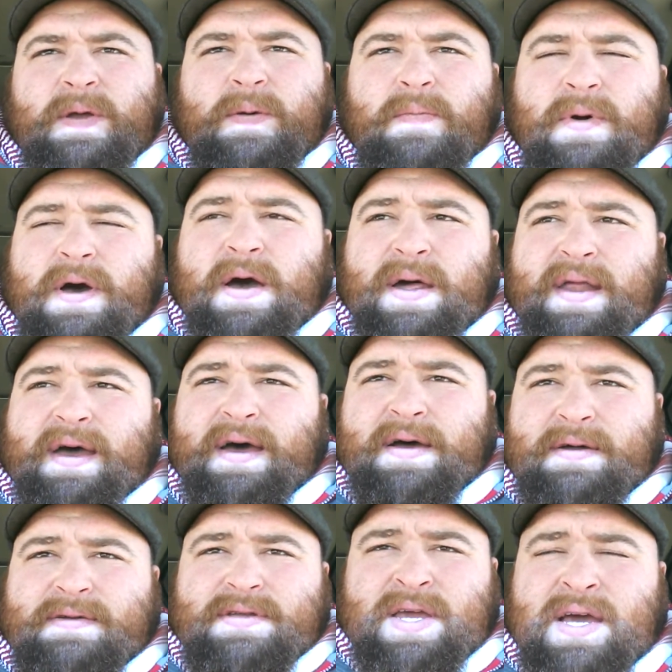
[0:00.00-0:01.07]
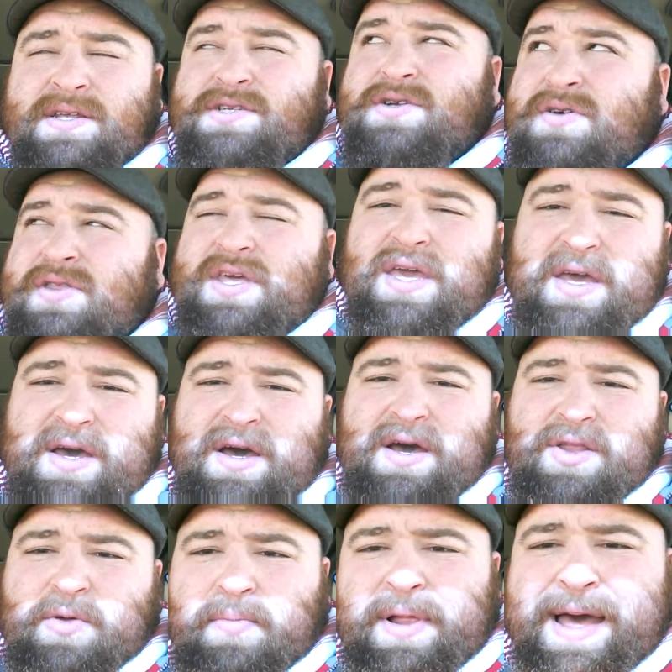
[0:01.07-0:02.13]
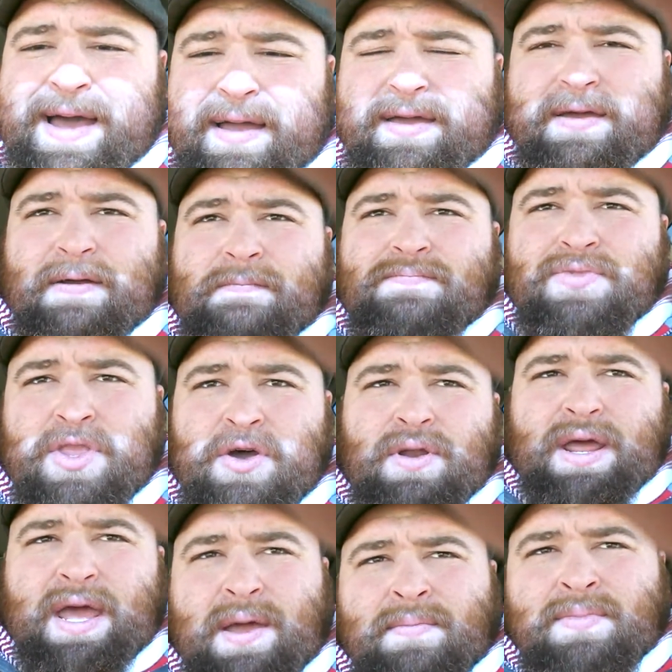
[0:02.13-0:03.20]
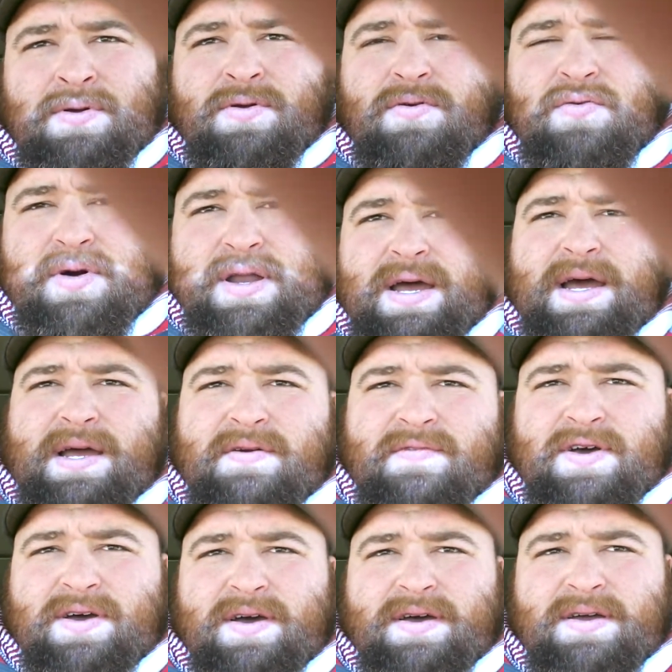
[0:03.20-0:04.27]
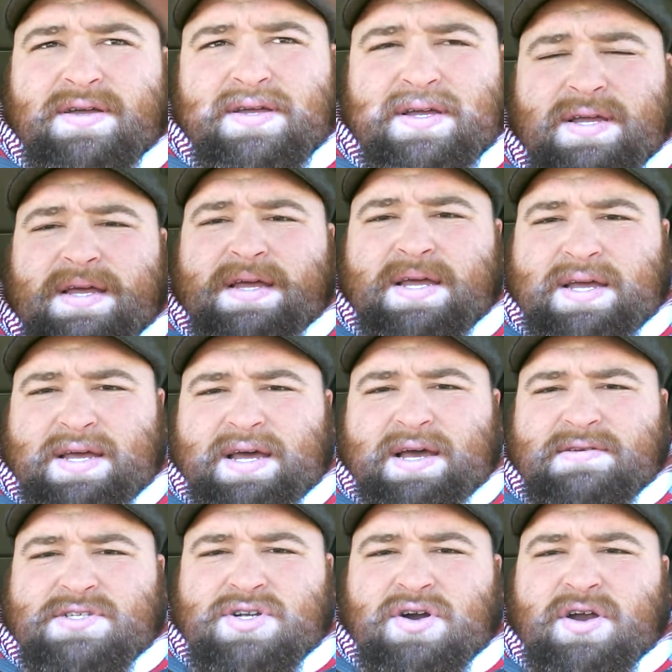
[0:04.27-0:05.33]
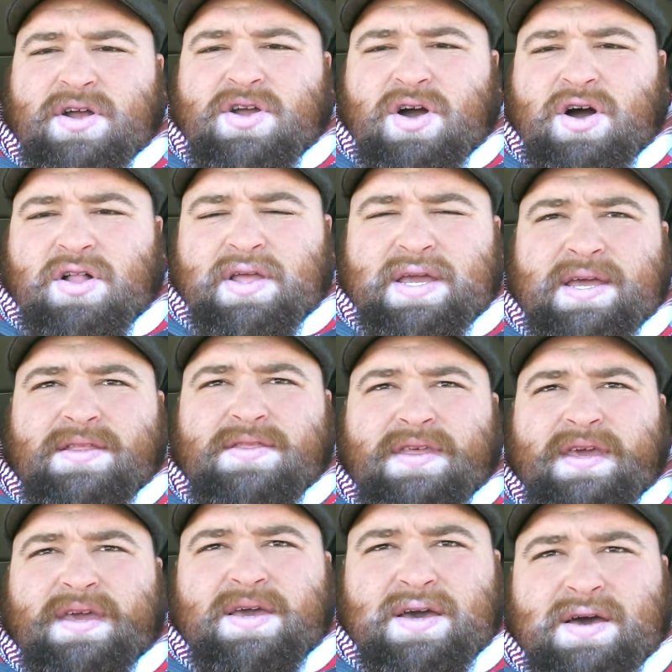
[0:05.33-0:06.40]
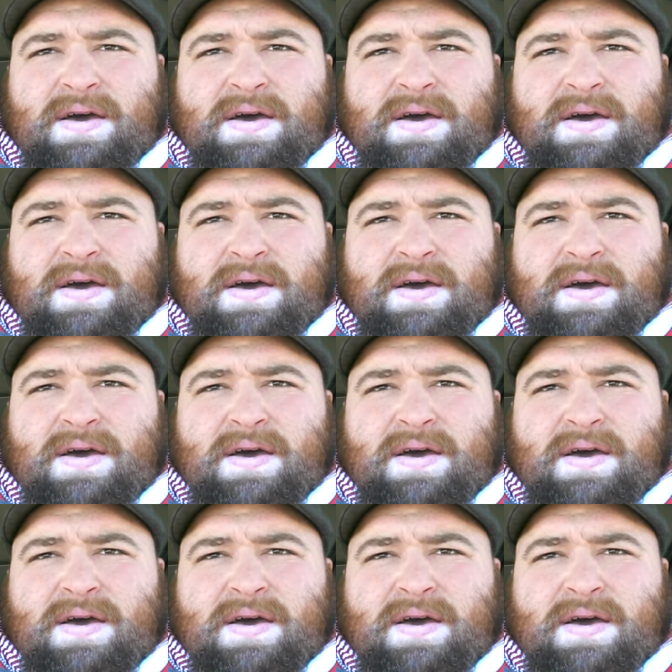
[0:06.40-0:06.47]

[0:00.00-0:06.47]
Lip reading: But yeah, so the black No Name, or what I started calling it, the